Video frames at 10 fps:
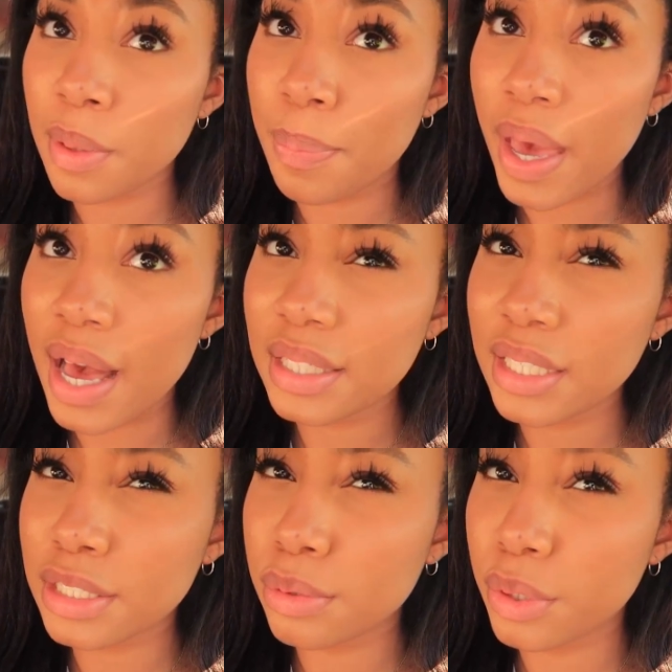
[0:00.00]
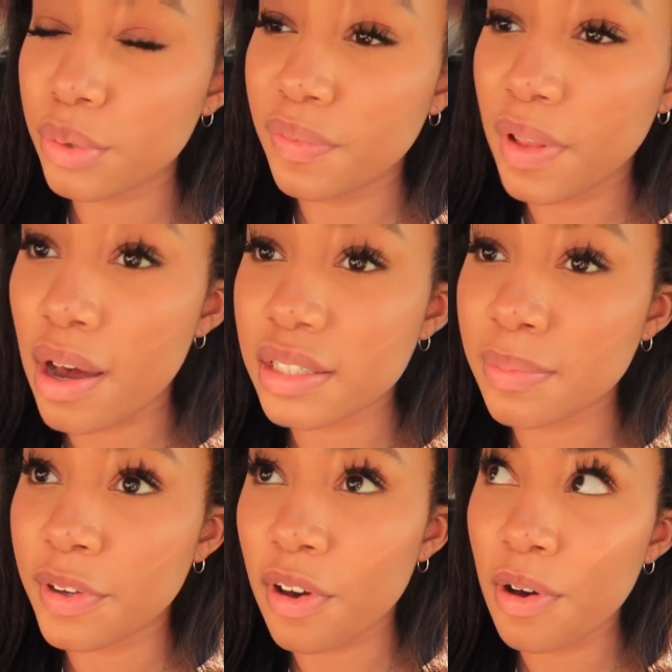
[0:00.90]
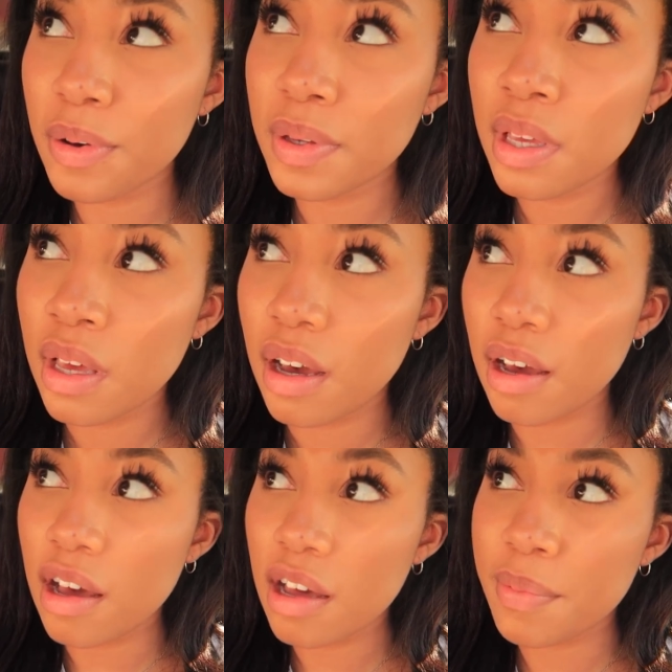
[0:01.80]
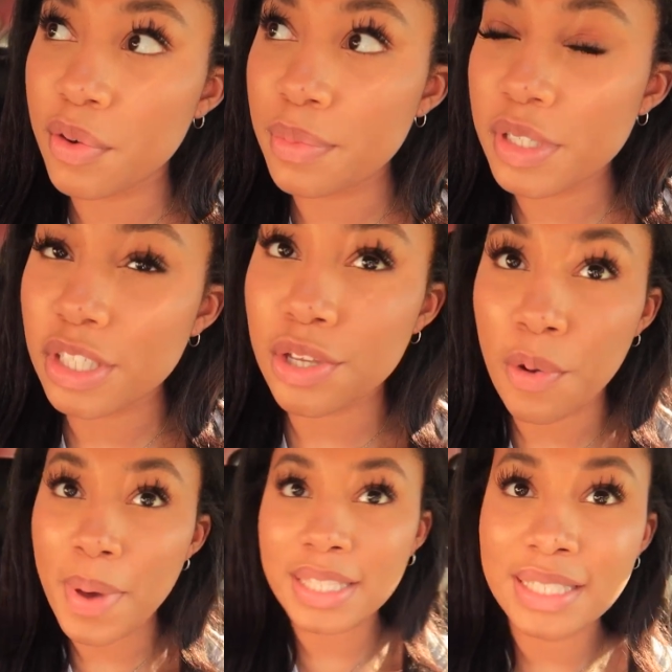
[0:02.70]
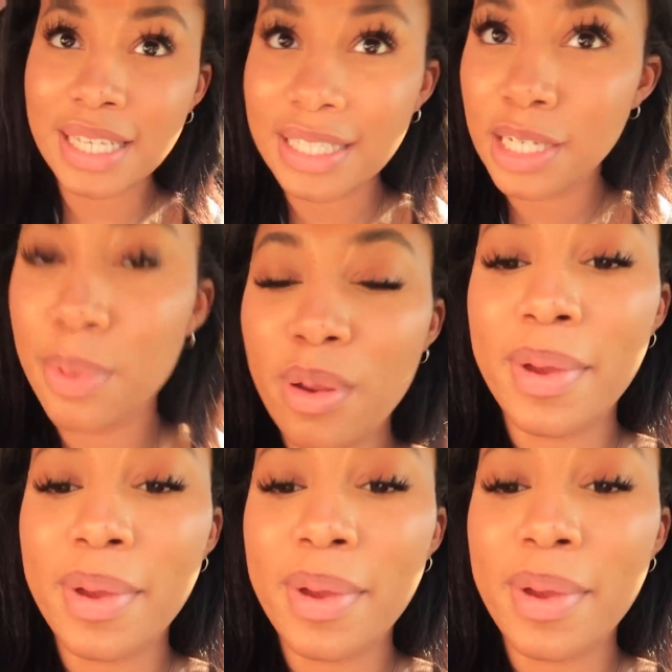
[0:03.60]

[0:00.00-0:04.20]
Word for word: the past like two or three vlogs, I'm like, oh, ugh, my room is so messy. I need to put on